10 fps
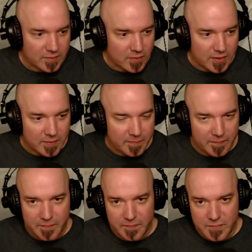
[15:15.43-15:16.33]
or
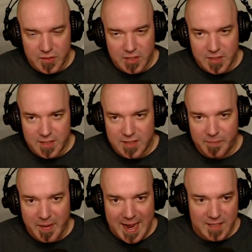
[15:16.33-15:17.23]
Star Citizen
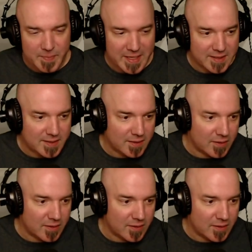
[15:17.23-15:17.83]
backspaced